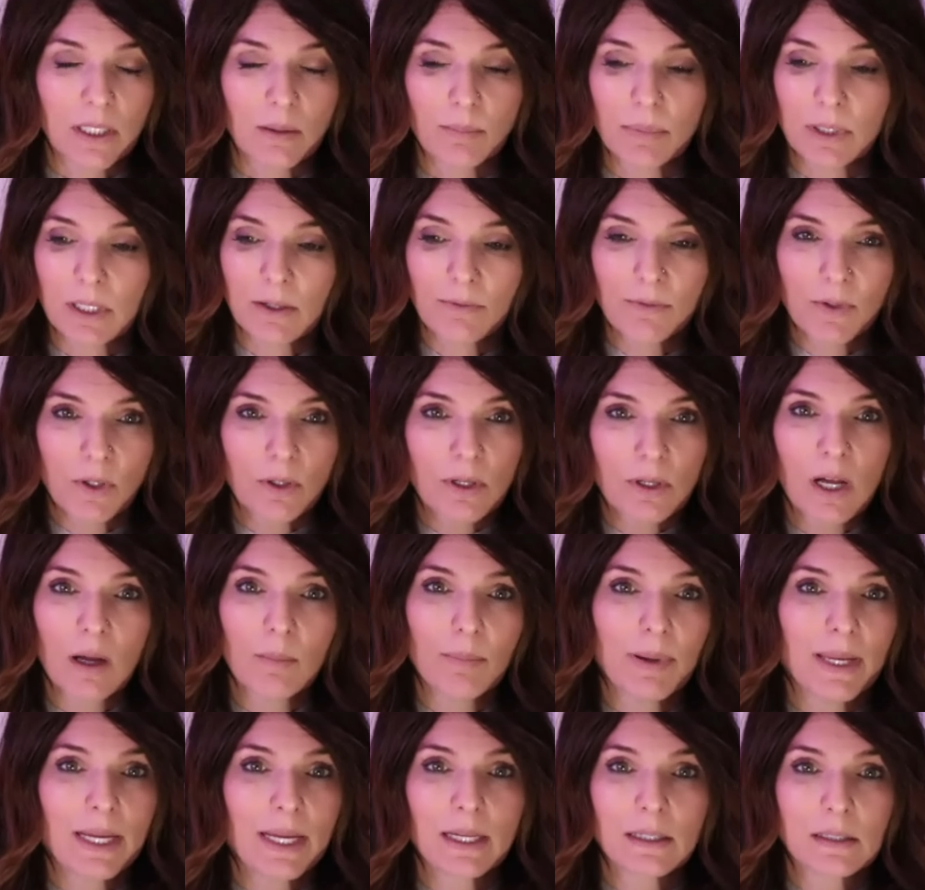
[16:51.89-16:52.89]
But if you're not
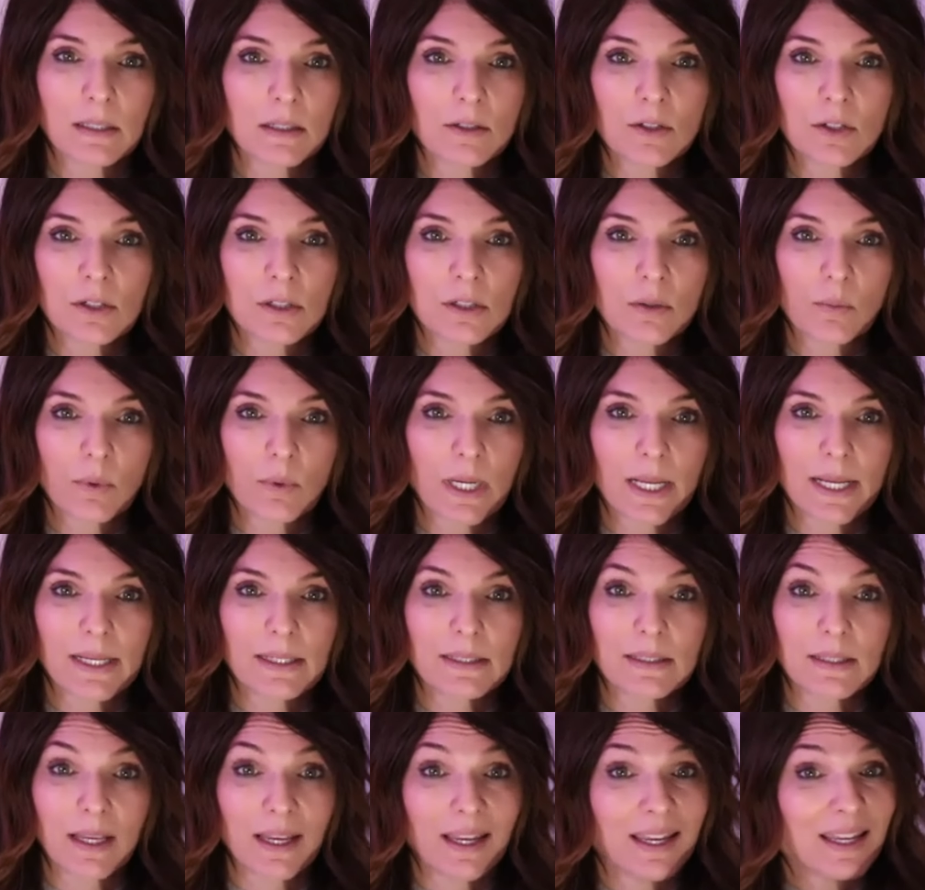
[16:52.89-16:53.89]
paying attention to what I
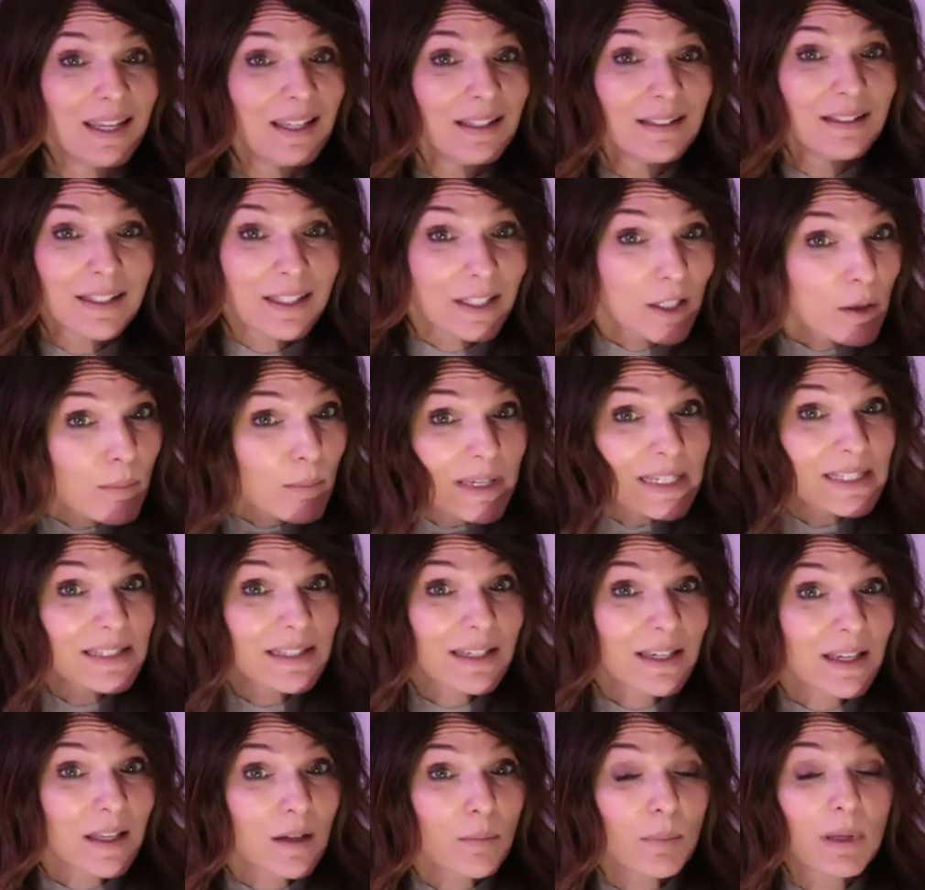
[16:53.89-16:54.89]
say, you miss
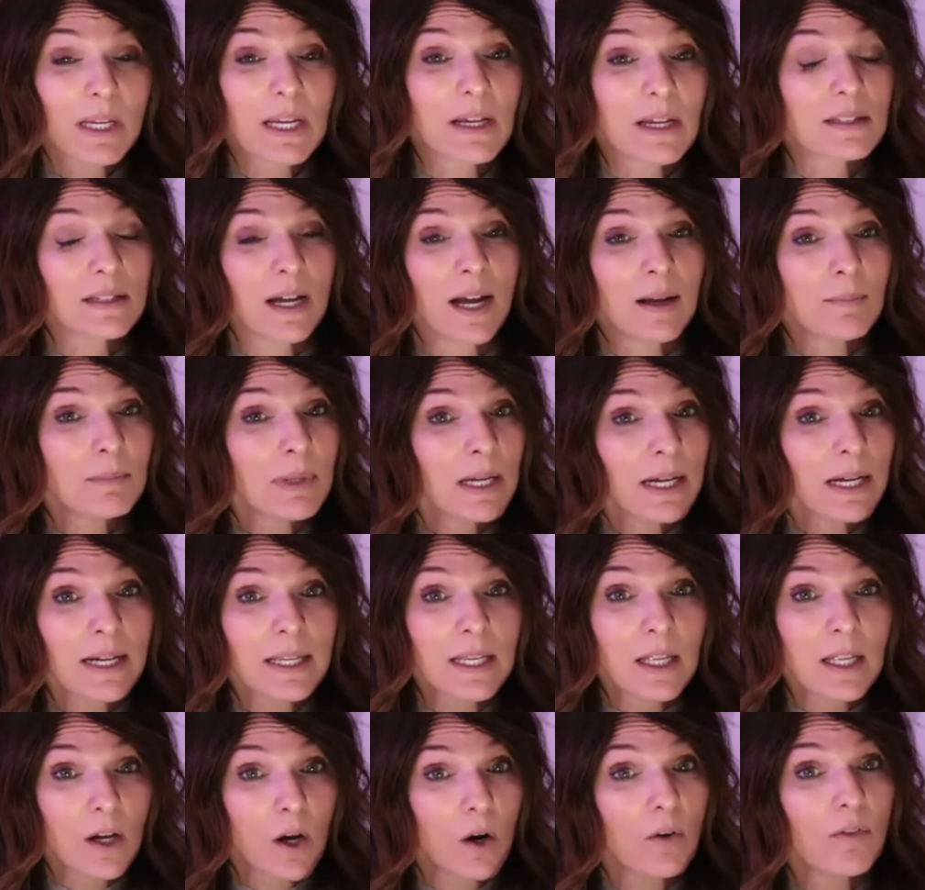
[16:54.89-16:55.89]
it because I'm not going
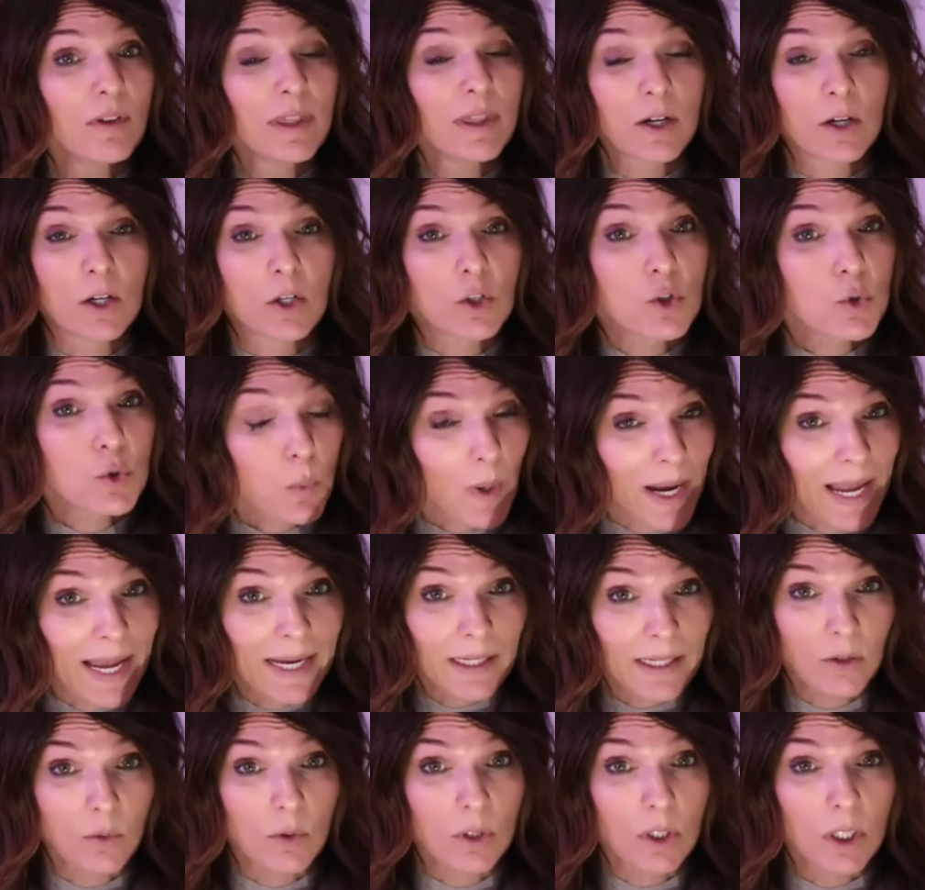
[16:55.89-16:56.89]
to go over there and
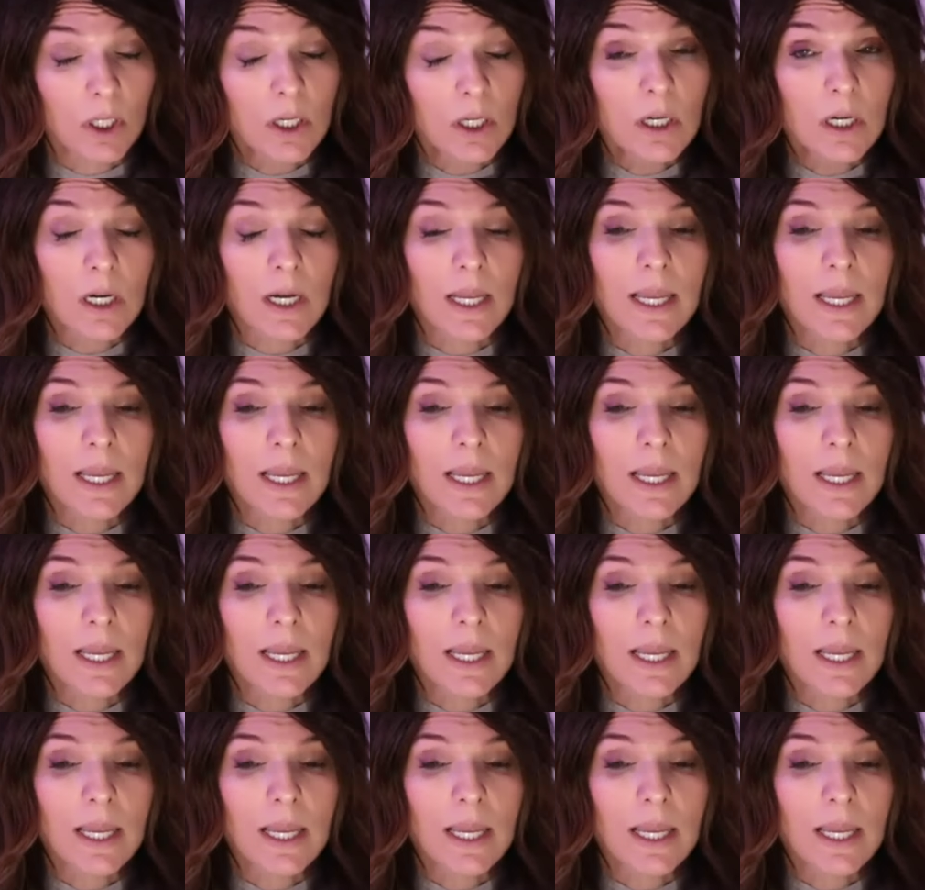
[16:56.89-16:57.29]
drag you along.